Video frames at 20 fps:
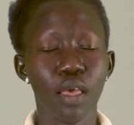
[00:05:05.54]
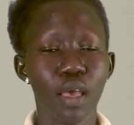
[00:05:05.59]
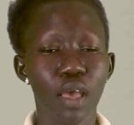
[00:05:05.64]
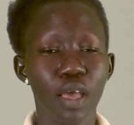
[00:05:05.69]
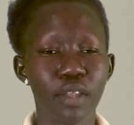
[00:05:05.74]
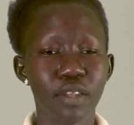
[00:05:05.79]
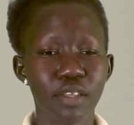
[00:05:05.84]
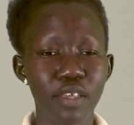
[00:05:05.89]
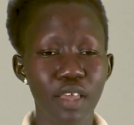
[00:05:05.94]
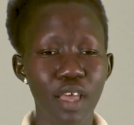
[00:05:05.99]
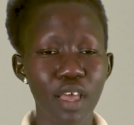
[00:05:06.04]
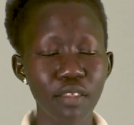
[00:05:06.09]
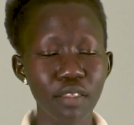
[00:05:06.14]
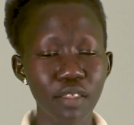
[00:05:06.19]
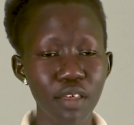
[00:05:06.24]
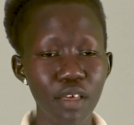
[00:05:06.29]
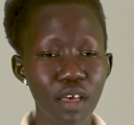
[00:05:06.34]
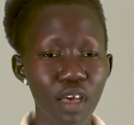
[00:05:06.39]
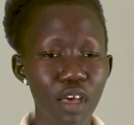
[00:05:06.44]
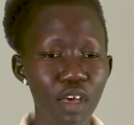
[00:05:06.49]
And the
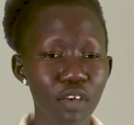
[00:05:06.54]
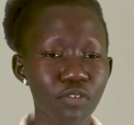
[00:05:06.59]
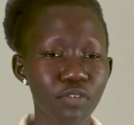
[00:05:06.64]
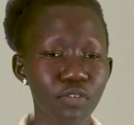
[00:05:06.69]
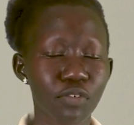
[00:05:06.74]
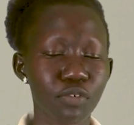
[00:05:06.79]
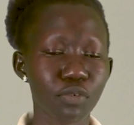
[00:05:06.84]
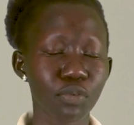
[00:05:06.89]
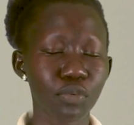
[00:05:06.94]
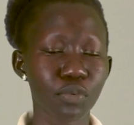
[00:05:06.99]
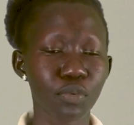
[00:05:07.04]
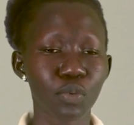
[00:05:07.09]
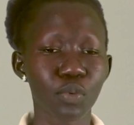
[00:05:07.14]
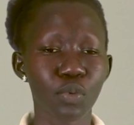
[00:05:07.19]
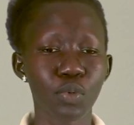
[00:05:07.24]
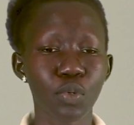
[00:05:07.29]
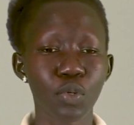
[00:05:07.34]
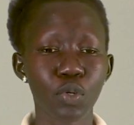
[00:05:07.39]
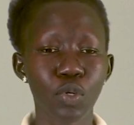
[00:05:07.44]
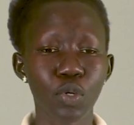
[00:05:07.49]
other half
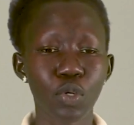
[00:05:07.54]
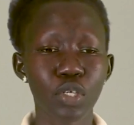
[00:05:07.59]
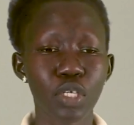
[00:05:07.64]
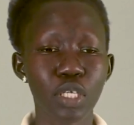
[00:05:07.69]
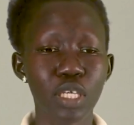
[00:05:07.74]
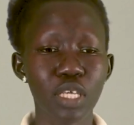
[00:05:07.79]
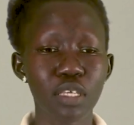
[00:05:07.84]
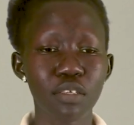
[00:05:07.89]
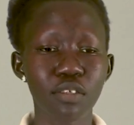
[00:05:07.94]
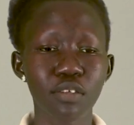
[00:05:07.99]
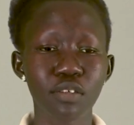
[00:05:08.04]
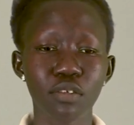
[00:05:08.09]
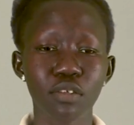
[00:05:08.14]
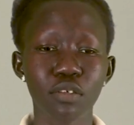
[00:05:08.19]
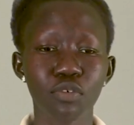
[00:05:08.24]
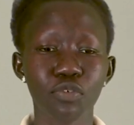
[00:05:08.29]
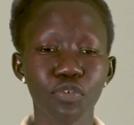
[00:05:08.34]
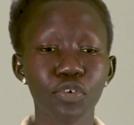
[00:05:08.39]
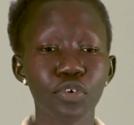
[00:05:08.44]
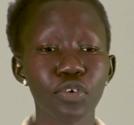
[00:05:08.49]
is
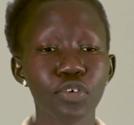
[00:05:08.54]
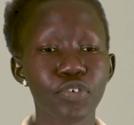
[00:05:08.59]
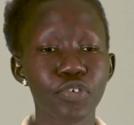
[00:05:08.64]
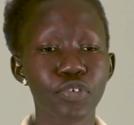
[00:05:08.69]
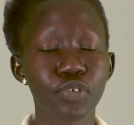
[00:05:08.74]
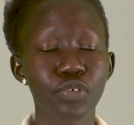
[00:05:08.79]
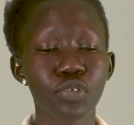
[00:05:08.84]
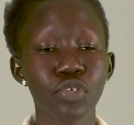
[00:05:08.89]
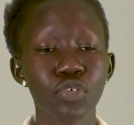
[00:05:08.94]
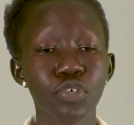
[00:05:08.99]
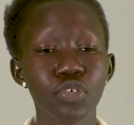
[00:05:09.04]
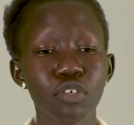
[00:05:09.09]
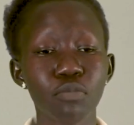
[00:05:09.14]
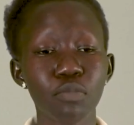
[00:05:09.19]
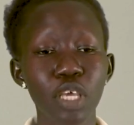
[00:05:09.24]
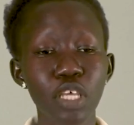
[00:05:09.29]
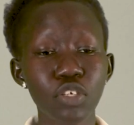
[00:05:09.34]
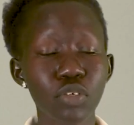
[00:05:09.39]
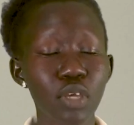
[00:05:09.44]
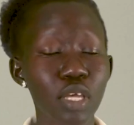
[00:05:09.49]
fruits. You should
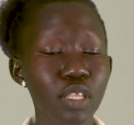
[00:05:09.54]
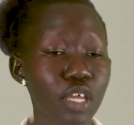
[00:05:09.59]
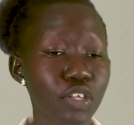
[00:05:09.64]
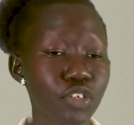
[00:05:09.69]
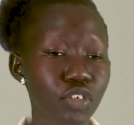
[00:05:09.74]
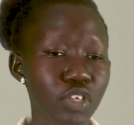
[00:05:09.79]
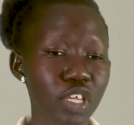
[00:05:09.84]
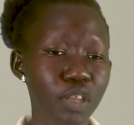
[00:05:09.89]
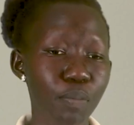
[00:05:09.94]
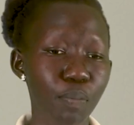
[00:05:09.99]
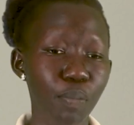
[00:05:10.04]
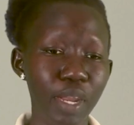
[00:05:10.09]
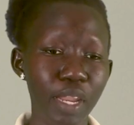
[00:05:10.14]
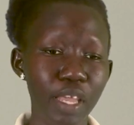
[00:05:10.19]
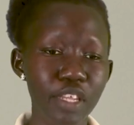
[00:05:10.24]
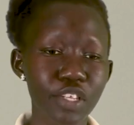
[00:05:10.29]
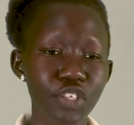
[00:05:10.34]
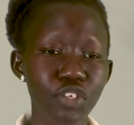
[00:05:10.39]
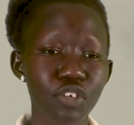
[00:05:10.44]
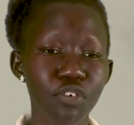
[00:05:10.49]
make sure that you eat
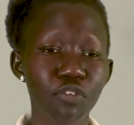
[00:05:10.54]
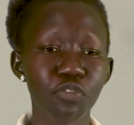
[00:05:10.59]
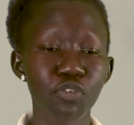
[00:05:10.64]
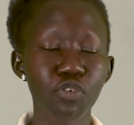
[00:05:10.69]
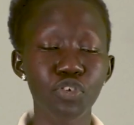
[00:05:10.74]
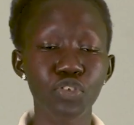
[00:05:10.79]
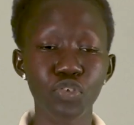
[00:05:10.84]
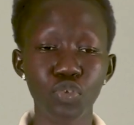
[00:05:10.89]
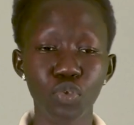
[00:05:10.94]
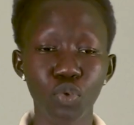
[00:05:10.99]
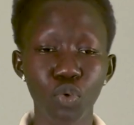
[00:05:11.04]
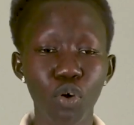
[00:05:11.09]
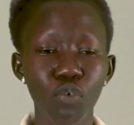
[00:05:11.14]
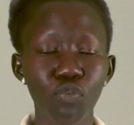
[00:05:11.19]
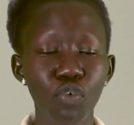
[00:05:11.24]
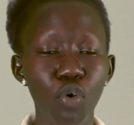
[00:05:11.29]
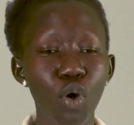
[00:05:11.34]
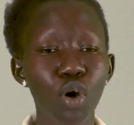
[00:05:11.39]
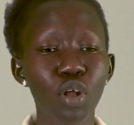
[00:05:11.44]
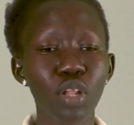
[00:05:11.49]
plenty of fruits of
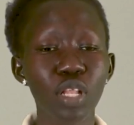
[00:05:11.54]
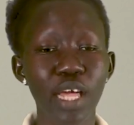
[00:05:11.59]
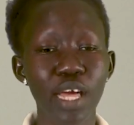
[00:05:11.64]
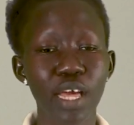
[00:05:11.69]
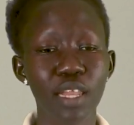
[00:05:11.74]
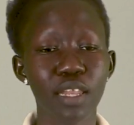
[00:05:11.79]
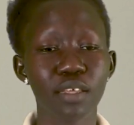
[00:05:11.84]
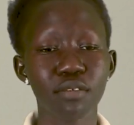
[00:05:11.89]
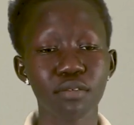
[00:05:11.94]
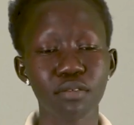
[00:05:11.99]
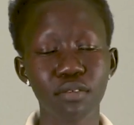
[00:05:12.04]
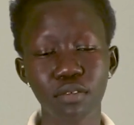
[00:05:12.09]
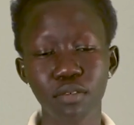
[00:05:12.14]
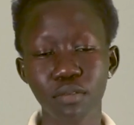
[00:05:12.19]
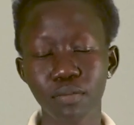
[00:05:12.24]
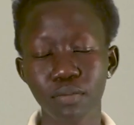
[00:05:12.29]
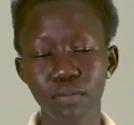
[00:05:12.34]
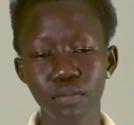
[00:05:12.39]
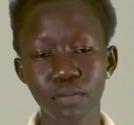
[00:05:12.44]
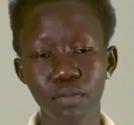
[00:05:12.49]
all colors.
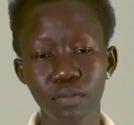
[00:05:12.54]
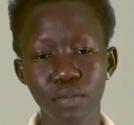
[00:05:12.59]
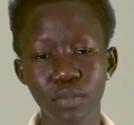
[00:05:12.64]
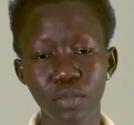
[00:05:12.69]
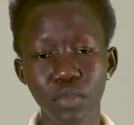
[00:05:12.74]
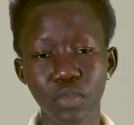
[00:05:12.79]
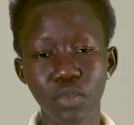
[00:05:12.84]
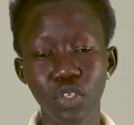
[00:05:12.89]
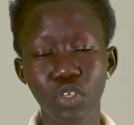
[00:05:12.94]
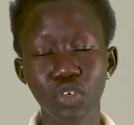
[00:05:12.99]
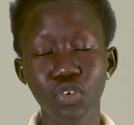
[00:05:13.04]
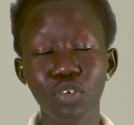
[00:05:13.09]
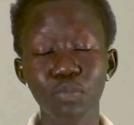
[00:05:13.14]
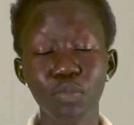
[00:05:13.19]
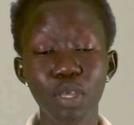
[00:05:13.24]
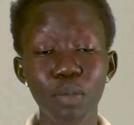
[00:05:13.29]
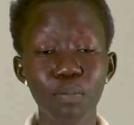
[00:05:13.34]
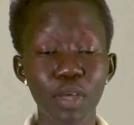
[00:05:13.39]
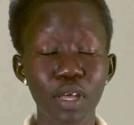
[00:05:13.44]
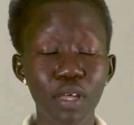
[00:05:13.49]

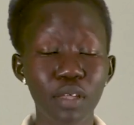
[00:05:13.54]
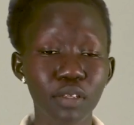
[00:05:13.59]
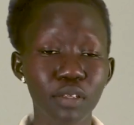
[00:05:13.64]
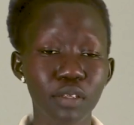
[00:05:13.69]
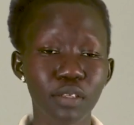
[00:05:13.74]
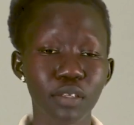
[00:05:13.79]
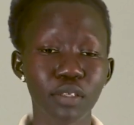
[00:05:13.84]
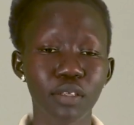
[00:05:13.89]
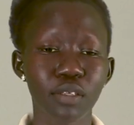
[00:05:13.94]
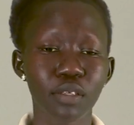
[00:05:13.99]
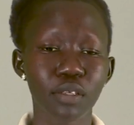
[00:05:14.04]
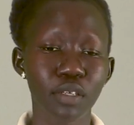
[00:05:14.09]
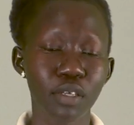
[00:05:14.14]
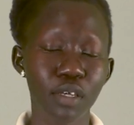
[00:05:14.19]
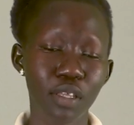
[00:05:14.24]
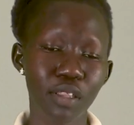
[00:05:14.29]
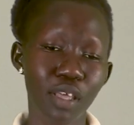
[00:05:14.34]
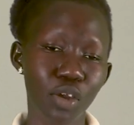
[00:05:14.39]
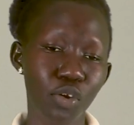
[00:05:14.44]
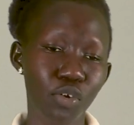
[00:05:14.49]
Remember,
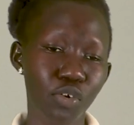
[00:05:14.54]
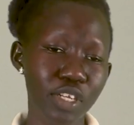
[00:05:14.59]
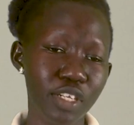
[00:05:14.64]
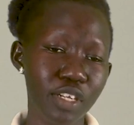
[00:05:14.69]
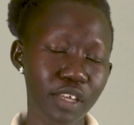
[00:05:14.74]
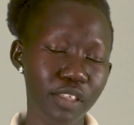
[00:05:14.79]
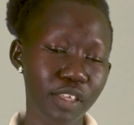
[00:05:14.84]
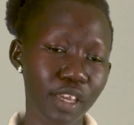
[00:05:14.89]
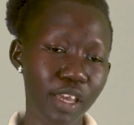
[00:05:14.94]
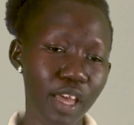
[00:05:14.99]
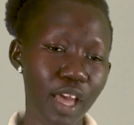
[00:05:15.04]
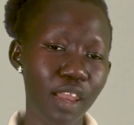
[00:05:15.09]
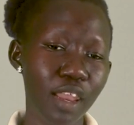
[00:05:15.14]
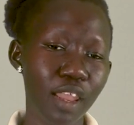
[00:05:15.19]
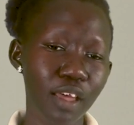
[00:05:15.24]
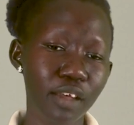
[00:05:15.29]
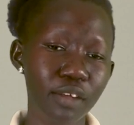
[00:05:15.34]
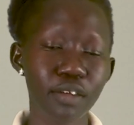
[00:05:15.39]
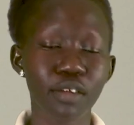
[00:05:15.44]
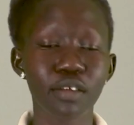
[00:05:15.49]
the greater the
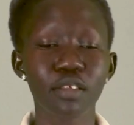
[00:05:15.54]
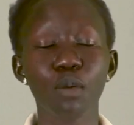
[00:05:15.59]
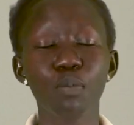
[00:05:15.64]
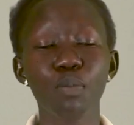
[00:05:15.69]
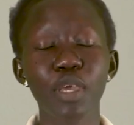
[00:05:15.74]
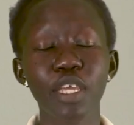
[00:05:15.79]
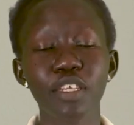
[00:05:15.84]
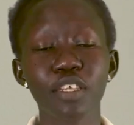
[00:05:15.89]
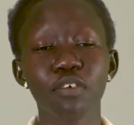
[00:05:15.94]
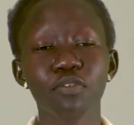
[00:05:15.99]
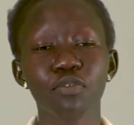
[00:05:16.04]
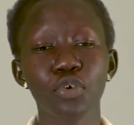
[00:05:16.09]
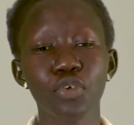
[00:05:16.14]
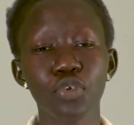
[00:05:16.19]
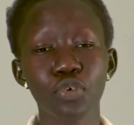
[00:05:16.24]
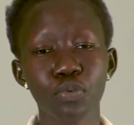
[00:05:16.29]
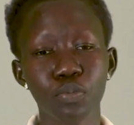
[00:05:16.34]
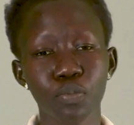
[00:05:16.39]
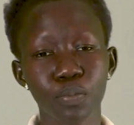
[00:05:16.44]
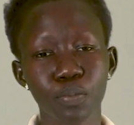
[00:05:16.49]
color, the better for
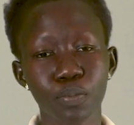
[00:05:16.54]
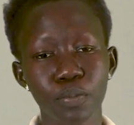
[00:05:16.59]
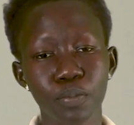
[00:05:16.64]
you.